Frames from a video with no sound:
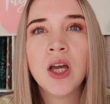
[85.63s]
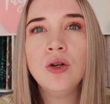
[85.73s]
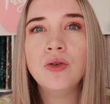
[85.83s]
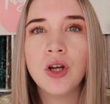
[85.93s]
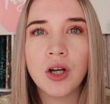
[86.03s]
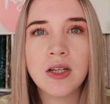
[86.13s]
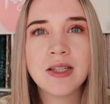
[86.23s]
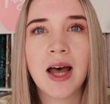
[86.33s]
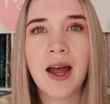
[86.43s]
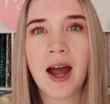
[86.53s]
you'll notice
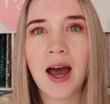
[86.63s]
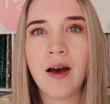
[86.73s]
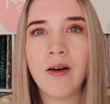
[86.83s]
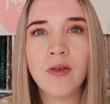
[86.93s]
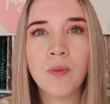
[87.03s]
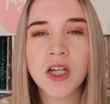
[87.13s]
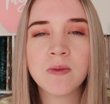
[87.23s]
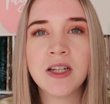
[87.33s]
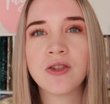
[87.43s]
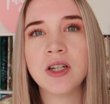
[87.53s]
that I have most of
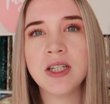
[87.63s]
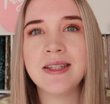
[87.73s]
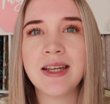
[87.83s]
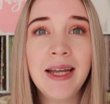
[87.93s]
my scrunchies